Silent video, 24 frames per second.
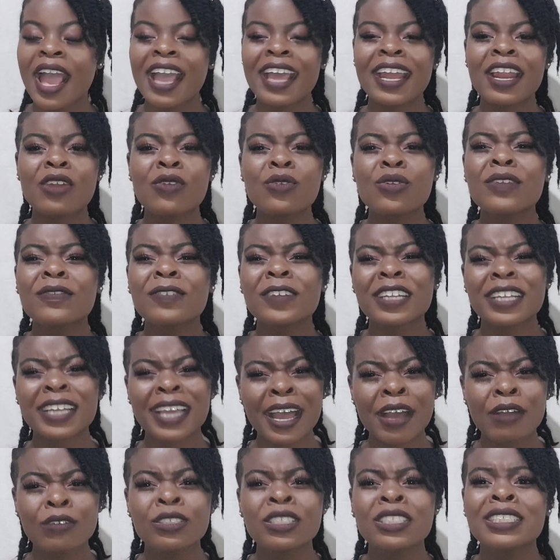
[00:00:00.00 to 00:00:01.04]
And I don't even
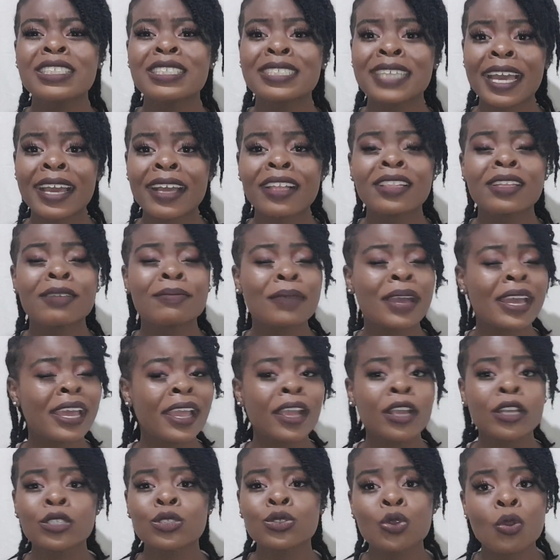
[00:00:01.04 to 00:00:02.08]
count detangling my
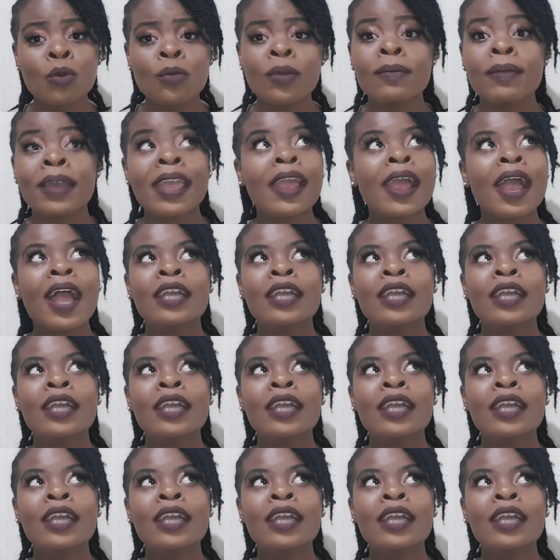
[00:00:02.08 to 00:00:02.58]
hair as combing my hair.